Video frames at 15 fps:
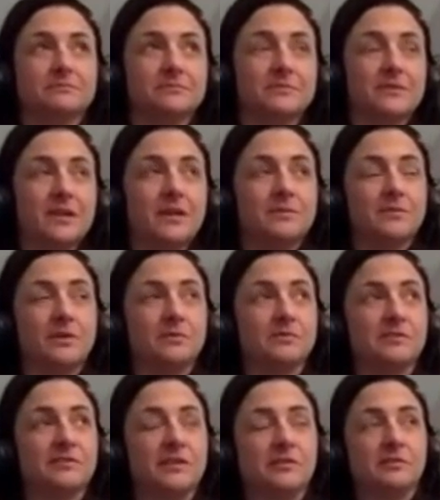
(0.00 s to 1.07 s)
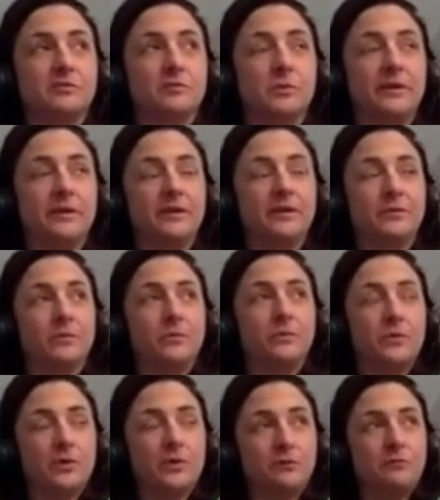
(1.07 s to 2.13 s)
I'm going with Celtics winning
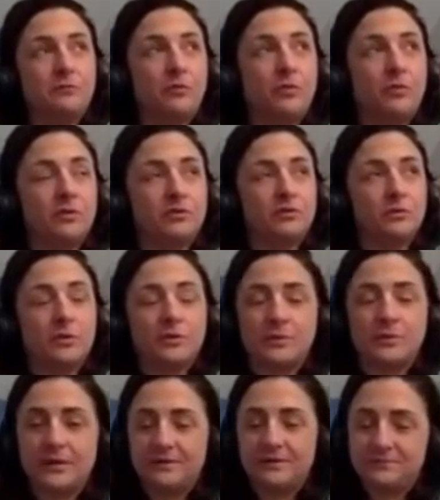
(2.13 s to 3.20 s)
104-108.